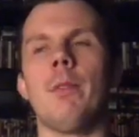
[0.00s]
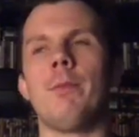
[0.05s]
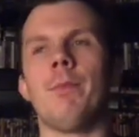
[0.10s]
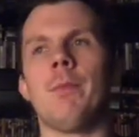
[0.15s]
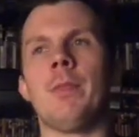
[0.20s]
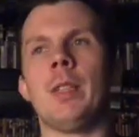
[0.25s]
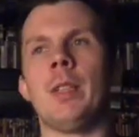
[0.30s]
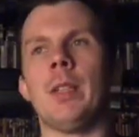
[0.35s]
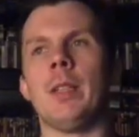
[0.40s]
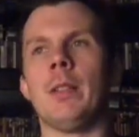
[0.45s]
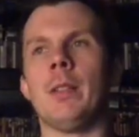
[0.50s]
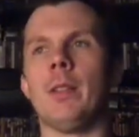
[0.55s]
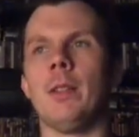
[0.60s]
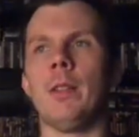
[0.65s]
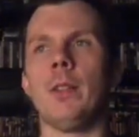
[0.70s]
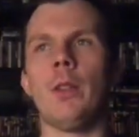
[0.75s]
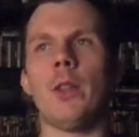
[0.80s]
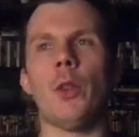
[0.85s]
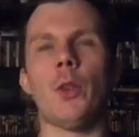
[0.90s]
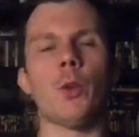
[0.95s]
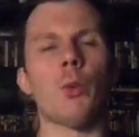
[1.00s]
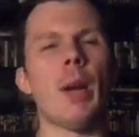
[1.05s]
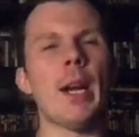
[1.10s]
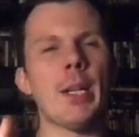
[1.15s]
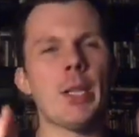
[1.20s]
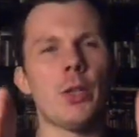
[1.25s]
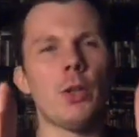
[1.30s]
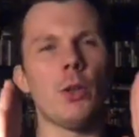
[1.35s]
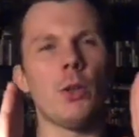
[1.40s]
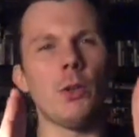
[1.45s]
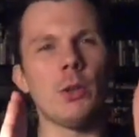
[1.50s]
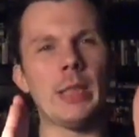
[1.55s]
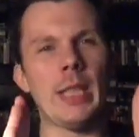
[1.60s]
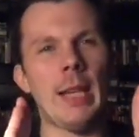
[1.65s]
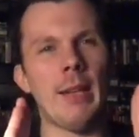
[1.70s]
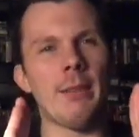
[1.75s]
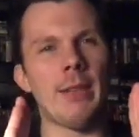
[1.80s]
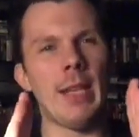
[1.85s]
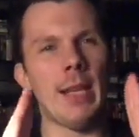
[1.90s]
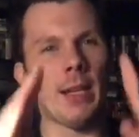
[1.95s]
the thresholds
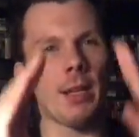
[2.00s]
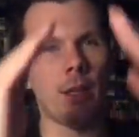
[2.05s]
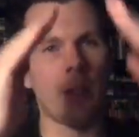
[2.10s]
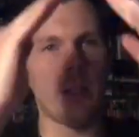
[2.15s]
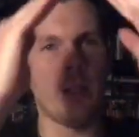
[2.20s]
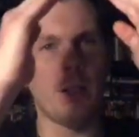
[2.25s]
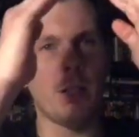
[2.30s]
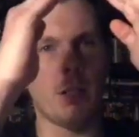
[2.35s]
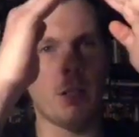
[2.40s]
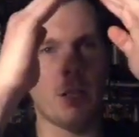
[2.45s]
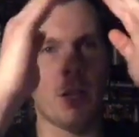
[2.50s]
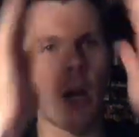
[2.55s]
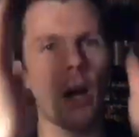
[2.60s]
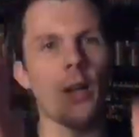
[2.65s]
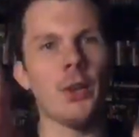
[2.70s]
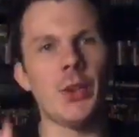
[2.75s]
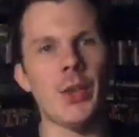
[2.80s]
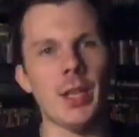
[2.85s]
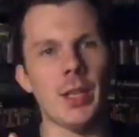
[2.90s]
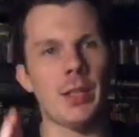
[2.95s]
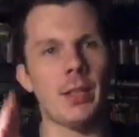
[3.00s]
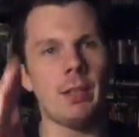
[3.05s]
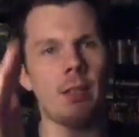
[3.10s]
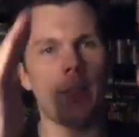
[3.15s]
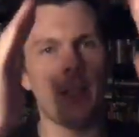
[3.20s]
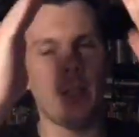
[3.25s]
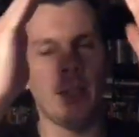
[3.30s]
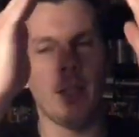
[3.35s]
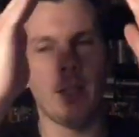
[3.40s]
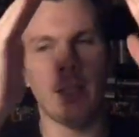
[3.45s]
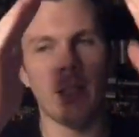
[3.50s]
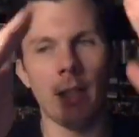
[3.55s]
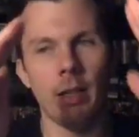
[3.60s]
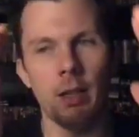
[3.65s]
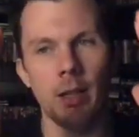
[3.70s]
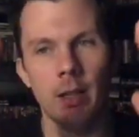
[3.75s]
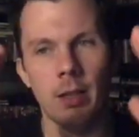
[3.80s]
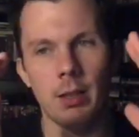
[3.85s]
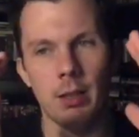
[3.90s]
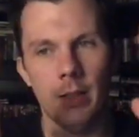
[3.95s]
had that gothic uh, uh,
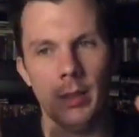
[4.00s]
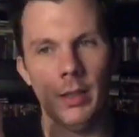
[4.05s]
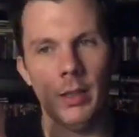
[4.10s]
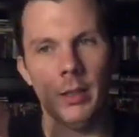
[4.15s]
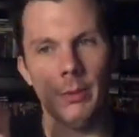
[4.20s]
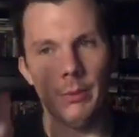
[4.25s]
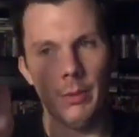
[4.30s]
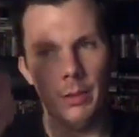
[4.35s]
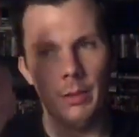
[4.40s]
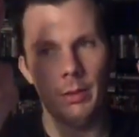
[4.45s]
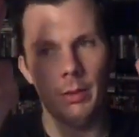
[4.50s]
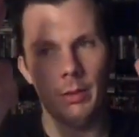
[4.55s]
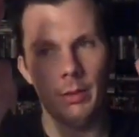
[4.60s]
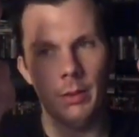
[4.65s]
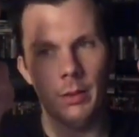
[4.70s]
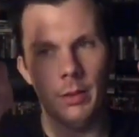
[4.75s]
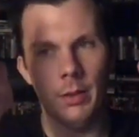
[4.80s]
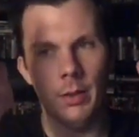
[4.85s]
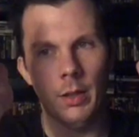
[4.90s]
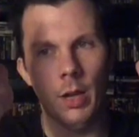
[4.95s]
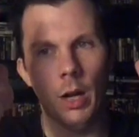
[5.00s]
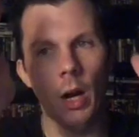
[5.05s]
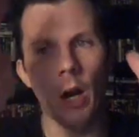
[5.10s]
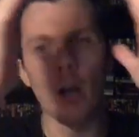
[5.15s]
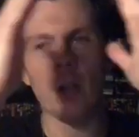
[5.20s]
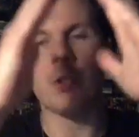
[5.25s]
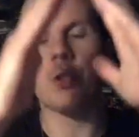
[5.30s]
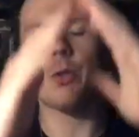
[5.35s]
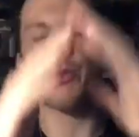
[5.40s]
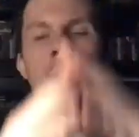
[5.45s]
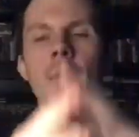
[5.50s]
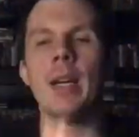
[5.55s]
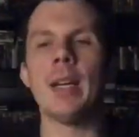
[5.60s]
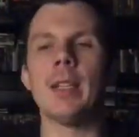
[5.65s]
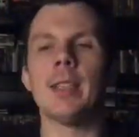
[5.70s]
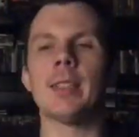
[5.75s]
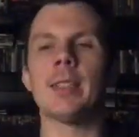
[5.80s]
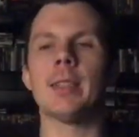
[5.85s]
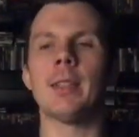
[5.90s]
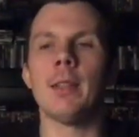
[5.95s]
uh, uh,
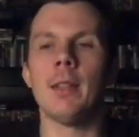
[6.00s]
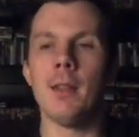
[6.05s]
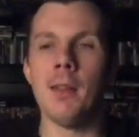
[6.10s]
archways.